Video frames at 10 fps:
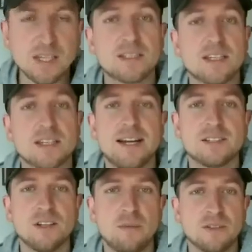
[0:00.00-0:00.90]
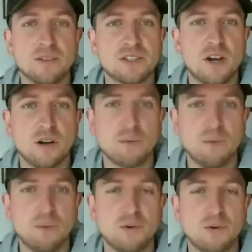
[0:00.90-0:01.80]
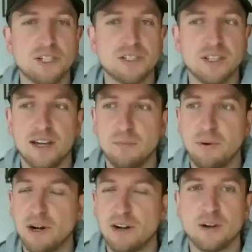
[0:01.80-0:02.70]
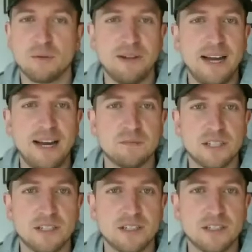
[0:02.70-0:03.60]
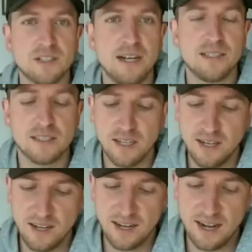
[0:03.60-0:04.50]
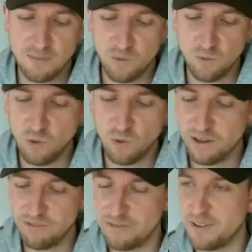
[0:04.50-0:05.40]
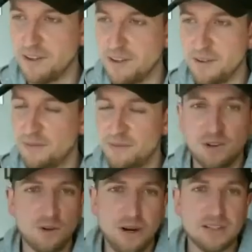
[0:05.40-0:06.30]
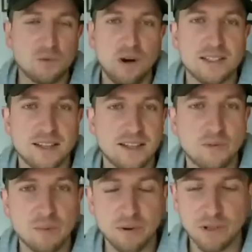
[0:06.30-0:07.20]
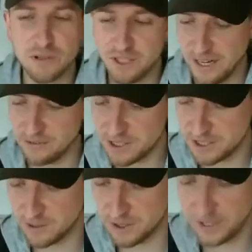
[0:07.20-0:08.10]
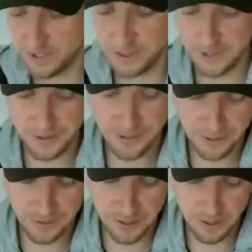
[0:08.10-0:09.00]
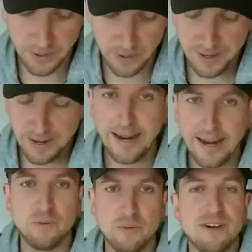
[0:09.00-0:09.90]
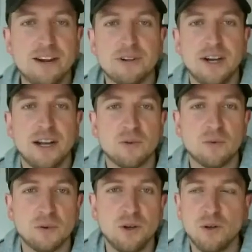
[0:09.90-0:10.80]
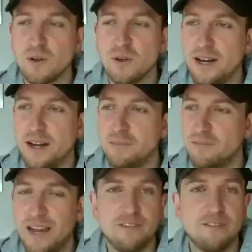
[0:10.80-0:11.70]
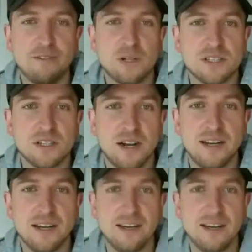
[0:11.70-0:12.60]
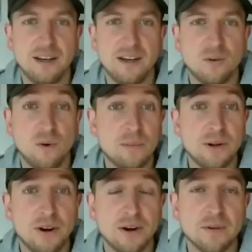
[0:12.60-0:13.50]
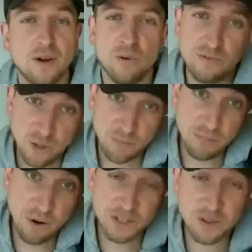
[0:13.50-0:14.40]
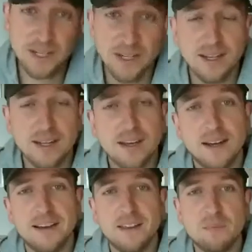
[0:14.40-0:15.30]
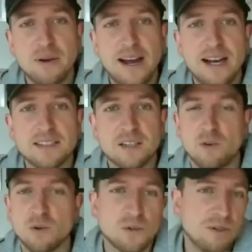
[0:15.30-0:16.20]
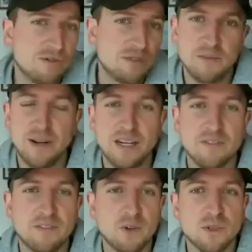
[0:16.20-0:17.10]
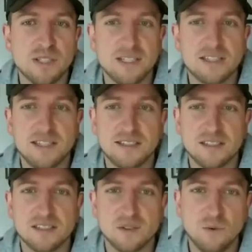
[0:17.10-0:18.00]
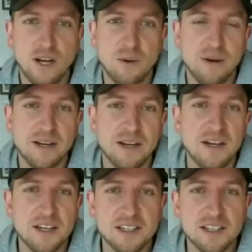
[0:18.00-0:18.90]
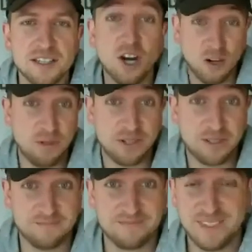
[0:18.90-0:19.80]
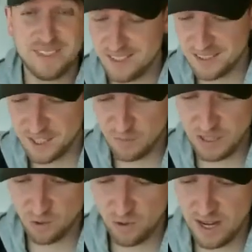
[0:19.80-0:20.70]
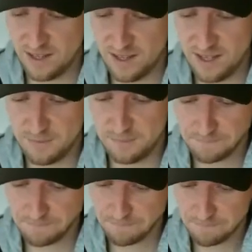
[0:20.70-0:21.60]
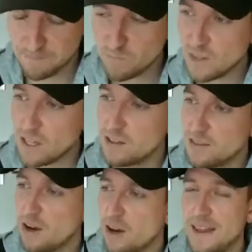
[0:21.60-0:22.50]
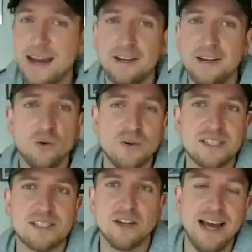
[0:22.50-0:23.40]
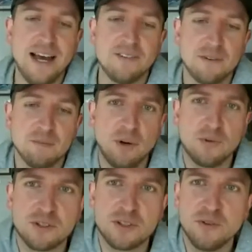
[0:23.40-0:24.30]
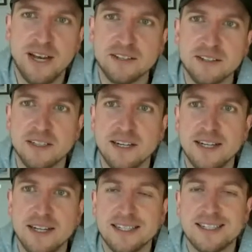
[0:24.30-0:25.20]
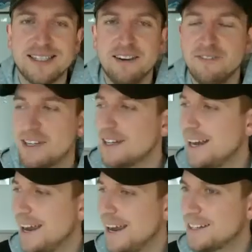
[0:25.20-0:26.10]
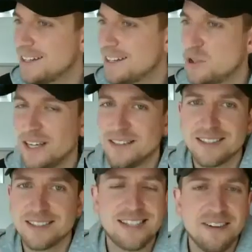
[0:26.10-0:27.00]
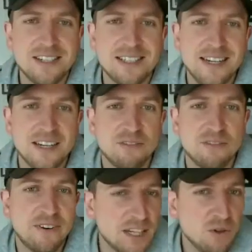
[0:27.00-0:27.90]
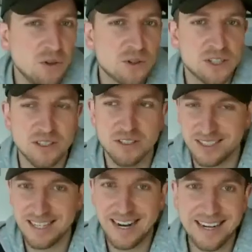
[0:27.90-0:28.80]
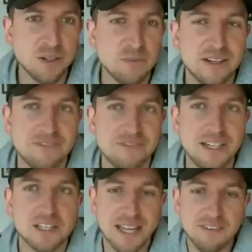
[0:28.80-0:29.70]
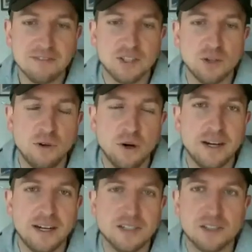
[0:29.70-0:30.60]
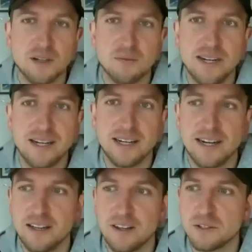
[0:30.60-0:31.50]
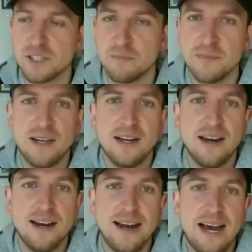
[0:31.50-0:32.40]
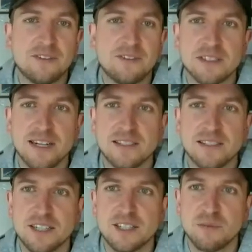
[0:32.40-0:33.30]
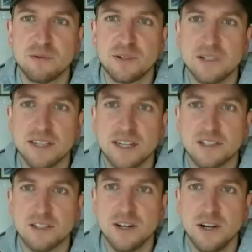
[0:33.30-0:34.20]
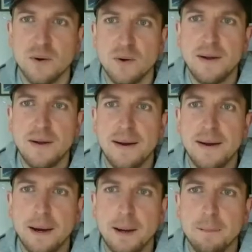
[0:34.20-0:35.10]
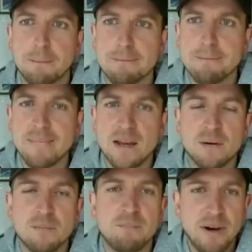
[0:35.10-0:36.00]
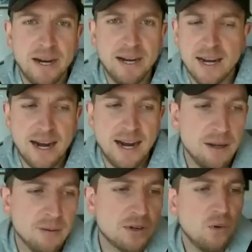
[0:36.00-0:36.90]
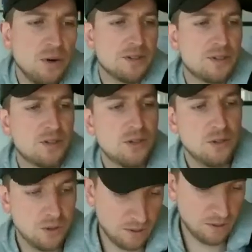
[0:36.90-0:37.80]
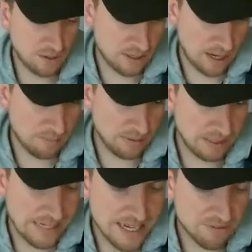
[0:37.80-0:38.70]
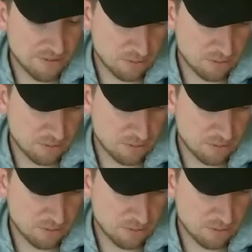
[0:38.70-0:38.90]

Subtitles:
Tonight is all about Songbook, which is a part of our Platinum Series wines. One of the greatest wines I think we produce every single year, year in, year out. And we've never done a real heavy focus on it in a webinar. We've done poetry in the past, and of course we've done many of the new release tastings as well. But Songbook, this is going to be great. On that note, we still have both 2007 and 2017 available. There's a tiny little bit of each left. So if you are interested in picking any of those up after tonight's session, please let us know. But I am going to, I believe,